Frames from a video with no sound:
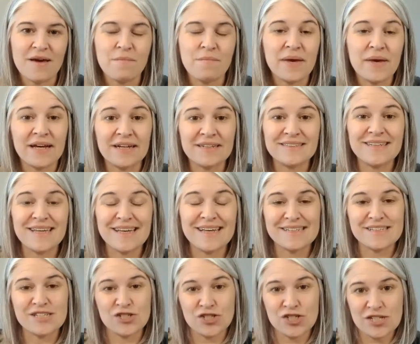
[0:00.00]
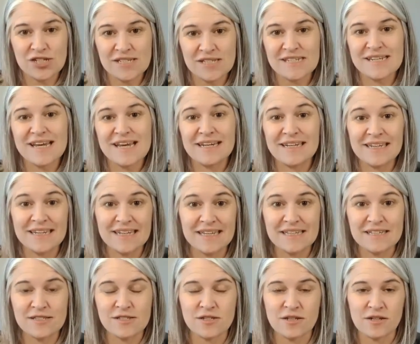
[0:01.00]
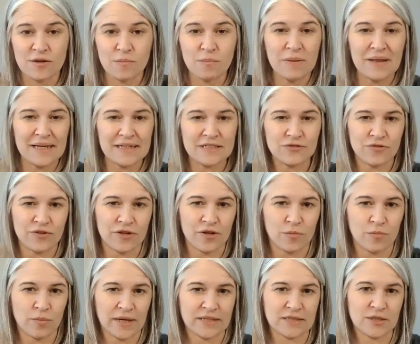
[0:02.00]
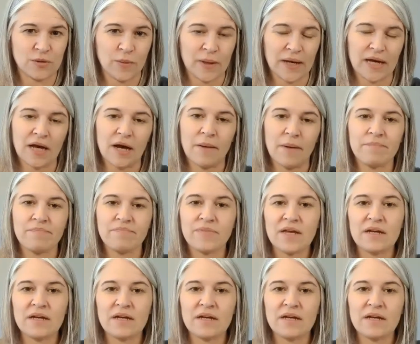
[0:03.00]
because it's just an easier place for their brain to wake up.